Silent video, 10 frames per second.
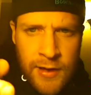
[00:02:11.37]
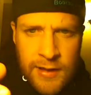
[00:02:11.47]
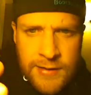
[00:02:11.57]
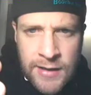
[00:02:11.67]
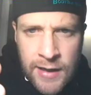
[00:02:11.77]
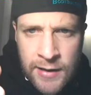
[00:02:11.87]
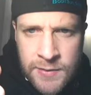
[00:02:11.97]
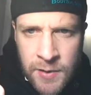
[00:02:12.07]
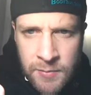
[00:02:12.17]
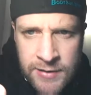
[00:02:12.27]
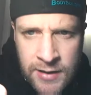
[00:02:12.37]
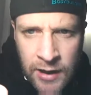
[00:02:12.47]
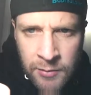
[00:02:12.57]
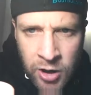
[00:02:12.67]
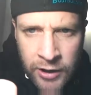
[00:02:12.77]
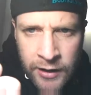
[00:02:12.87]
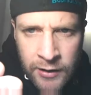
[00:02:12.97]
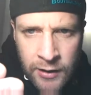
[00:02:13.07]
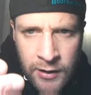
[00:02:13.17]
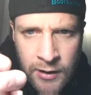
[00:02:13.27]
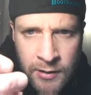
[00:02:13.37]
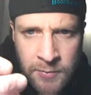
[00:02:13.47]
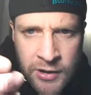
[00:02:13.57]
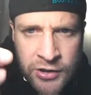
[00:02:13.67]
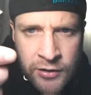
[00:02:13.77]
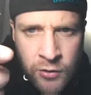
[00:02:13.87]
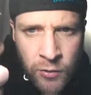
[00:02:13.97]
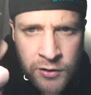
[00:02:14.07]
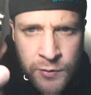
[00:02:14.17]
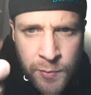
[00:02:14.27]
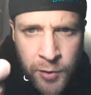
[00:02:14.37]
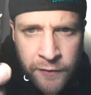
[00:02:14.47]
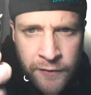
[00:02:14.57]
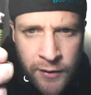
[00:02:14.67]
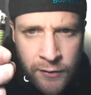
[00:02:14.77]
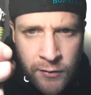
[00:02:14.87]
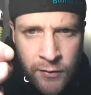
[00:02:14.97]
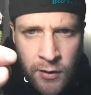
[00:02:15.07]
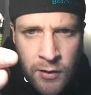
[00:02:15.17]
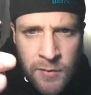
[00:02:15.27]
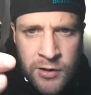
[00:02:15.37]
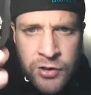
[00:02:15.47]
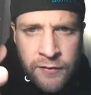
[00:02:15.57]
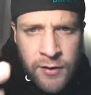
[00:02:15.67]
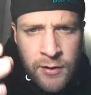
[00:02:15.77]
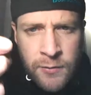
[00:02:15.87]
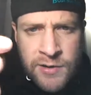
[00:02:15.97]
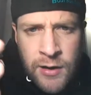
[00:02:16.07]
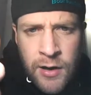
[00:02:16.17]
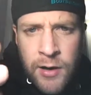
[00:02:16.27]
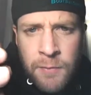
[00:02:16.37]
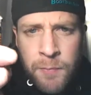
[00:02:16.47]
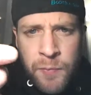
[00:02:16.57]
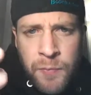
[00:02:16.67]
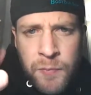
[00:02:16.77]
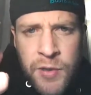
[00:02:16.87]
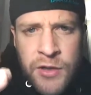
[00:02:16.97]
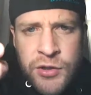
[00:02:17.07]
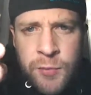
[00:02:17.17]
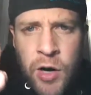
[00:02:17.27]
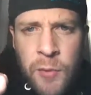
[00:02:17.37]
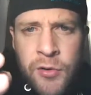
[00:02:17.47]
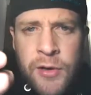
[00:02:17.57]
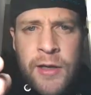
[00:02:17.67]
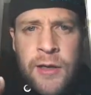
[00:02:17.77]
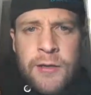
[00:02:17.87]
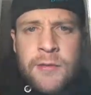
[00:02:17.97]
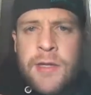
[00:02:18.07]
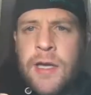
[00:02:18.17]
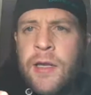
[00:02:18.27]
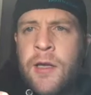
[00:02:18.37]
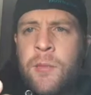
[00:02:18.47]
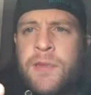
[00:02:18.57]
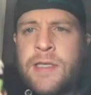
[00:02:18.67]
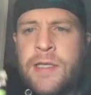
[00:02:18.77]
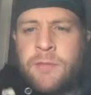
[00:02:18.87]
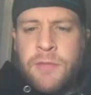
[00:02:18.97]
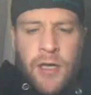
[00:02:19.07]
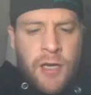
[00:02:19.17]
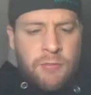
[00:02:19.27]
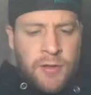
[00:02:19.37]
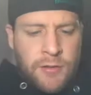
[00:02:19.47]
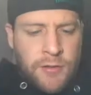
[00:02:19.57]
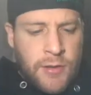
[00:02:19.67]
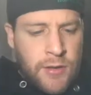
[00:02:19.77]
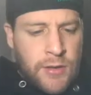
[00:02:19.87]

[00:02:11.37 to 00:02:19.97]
Like I said, I spent my time on it, made sure the coils were perfect, make sure everything was pinched properly and heating up at the same time, and